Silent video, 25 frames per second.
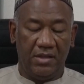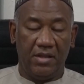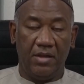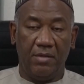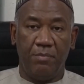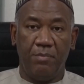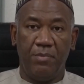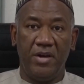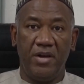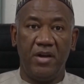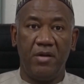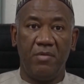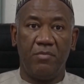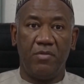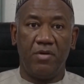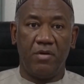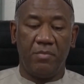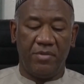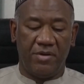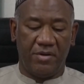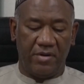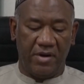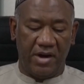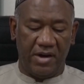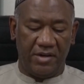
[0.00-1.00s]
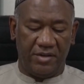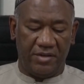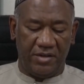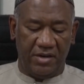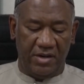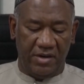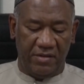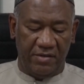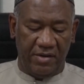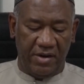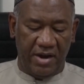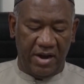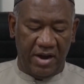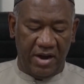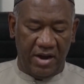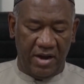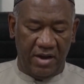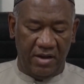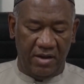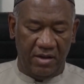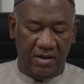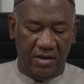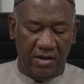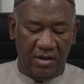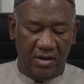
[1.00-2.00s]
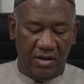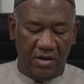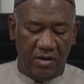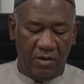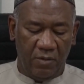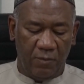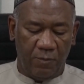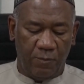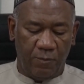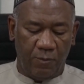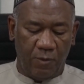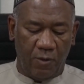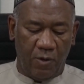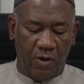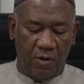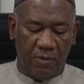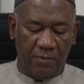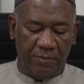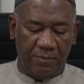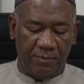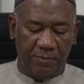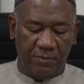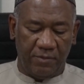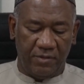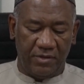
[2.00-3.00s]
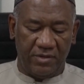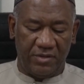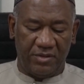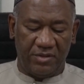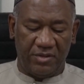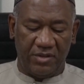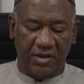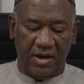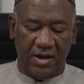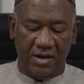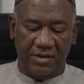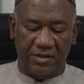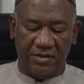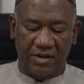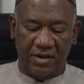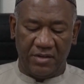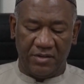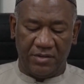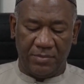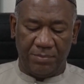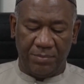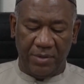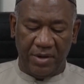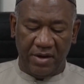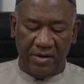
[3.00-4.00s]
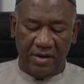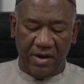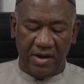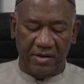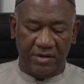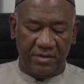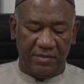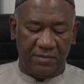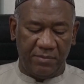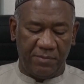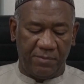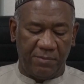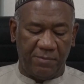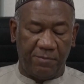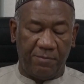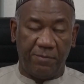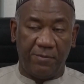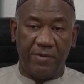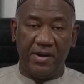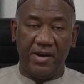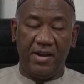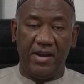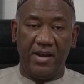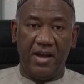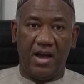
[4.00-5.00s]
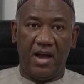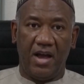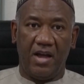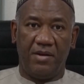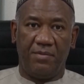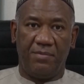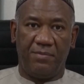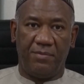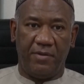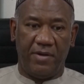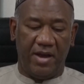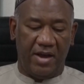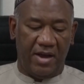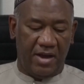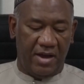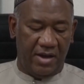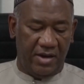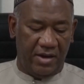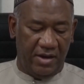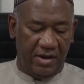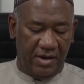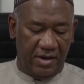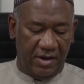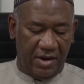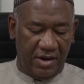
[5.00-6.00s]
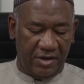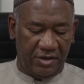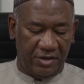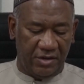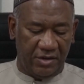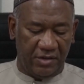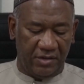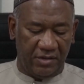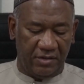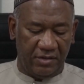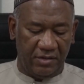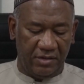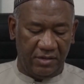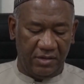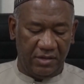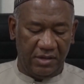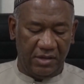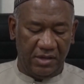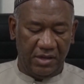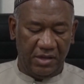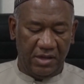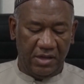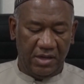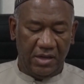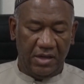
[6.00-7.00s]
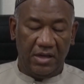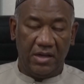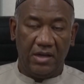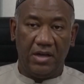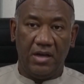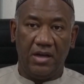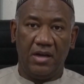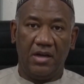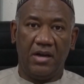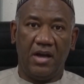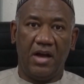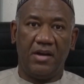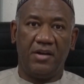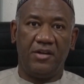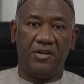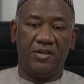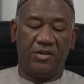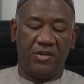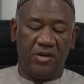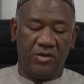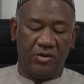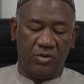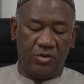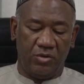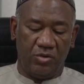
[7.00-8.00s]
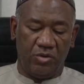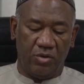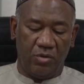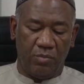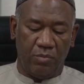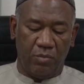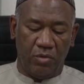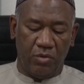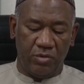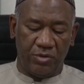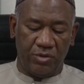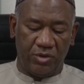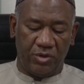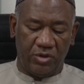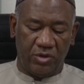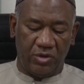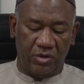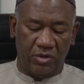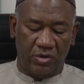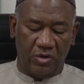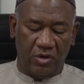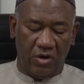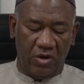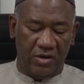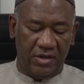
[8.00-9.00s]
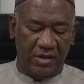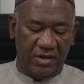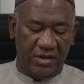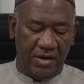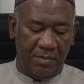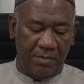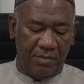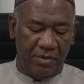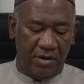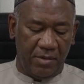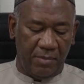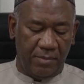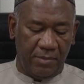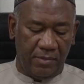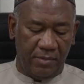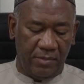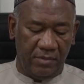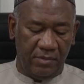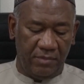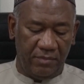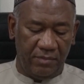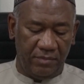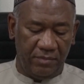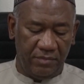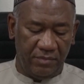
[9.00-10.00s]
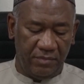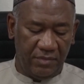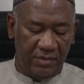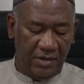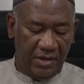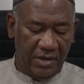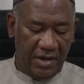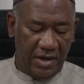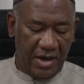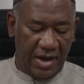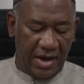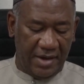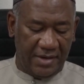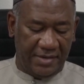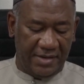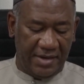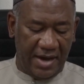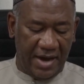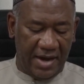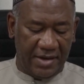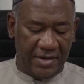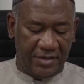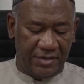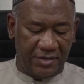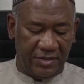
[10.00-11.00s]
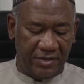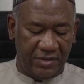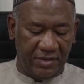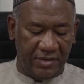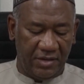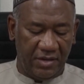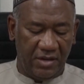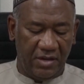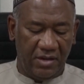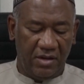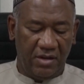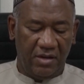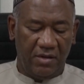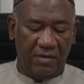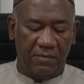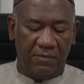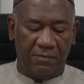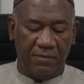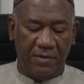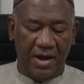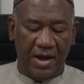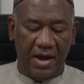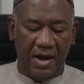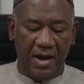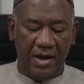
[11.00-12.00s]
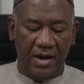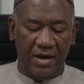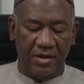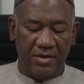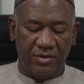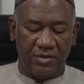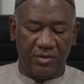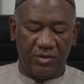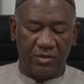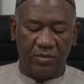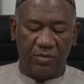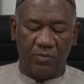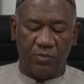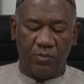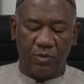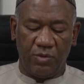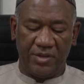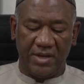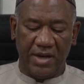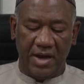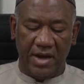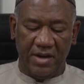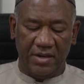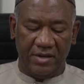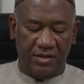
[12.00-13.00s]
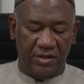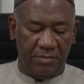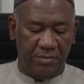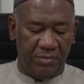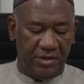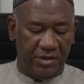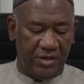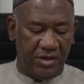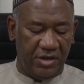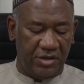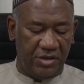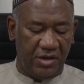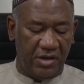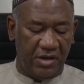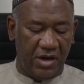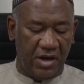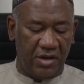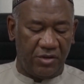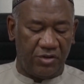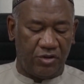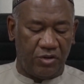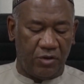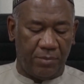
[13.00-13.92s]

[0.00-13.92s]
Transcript: the minimum criteria of a transparent, free and fair election. In addition to the most condemnable attacks, violence, voter intimidation and